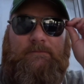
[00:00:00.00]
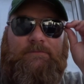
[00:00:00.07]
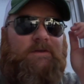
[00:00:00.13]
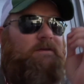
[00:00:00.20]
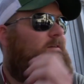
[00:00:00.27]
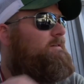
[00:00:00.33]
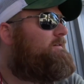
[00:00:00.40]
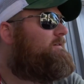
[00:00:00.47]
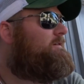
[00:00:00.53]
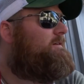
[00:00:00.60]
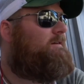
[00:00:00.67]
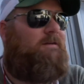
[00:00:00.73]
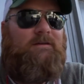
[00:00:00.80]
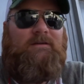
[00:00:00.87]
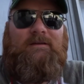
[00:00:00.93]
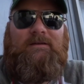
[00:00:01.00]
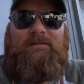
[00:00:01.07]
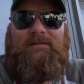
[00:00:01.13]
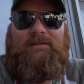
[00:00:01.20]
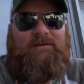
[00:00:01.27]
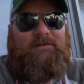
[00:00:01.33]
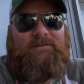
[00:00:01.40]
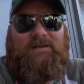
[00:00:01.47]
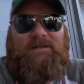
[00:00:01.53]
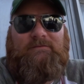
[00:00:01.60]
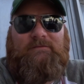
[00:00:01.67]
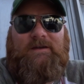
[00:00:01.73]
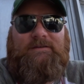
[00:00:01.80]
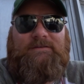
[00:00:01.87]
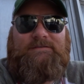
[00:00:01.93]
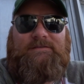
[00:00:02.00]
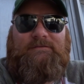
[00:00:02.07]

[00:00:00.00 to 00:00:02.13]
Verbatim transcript: like they aren't the innovators